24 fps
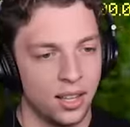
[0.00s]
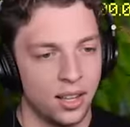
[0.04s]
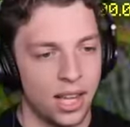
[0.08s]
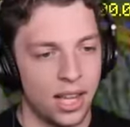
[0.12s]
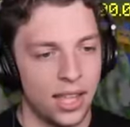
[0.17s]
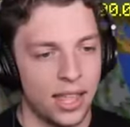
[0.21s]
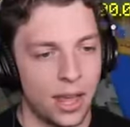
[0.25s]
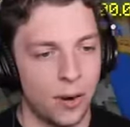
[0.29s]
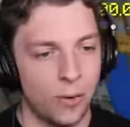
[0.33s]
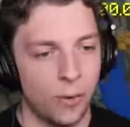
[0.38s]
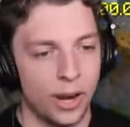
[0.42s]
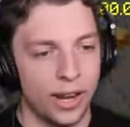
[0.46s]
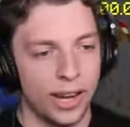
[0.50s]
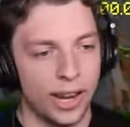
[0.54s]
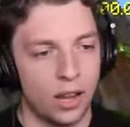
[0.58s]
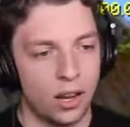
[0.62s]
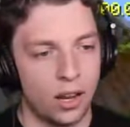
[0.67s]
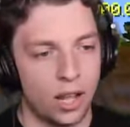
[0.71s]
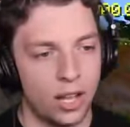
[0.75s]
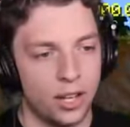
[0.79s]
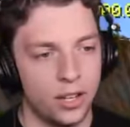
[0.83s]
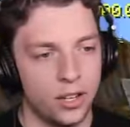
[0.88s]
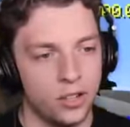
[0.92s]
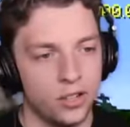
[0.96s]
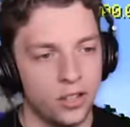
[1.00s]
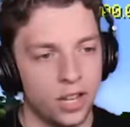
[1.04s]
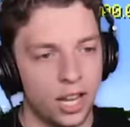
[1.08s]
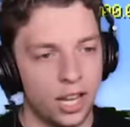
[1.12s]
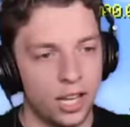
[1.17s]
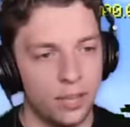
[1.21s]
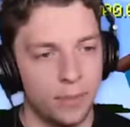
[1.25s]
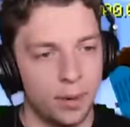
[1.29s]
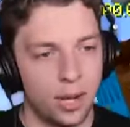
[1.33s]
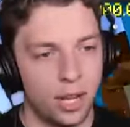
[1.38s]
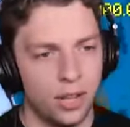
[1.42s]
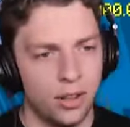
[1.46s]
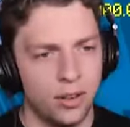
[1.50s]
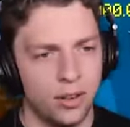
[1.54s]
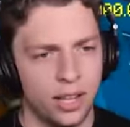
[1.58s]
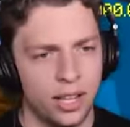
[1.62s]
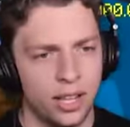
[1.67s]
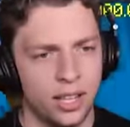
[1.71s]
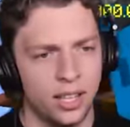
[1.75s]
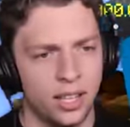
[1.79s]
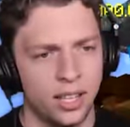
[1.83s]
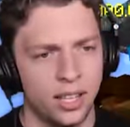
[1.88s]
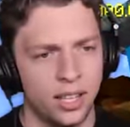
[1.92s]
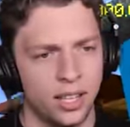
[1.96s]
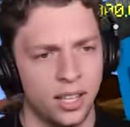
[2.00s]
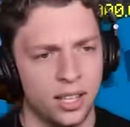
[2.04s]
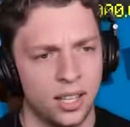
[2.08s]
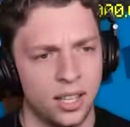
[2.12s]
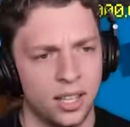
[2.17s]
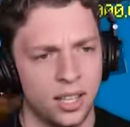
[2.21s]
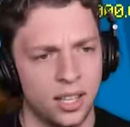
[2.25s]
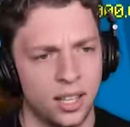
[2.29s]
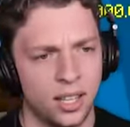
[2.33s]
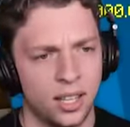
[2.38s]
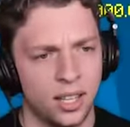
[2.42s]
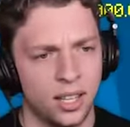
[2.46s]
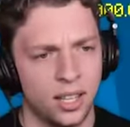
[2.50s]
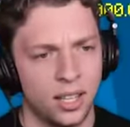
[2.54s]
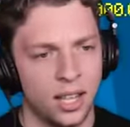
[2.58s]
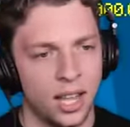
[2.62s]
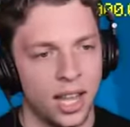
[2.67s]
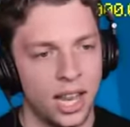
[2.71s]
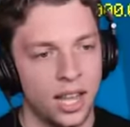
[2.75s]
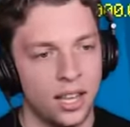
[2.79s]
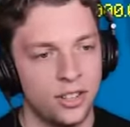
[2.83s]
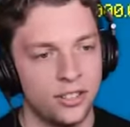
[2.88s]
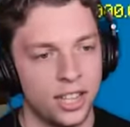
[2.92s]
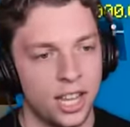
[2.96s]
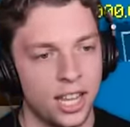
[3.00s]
Okay, that red outline is Jelly, okay, by the way. Just, he's just ignoring. Hello, like,